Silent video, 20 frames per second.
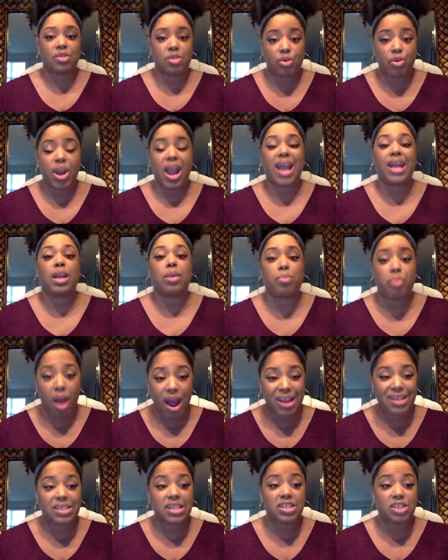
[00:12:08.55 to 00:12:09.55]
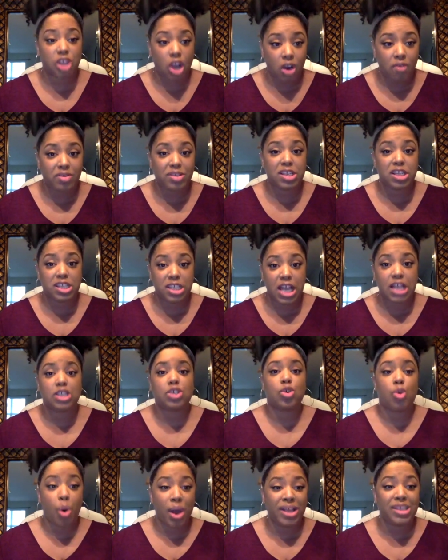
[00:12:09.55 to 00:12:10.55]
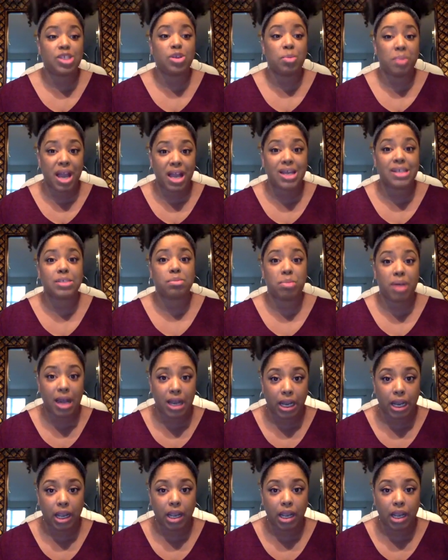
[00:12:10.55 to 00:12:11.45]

creating products and services that's going to make us money.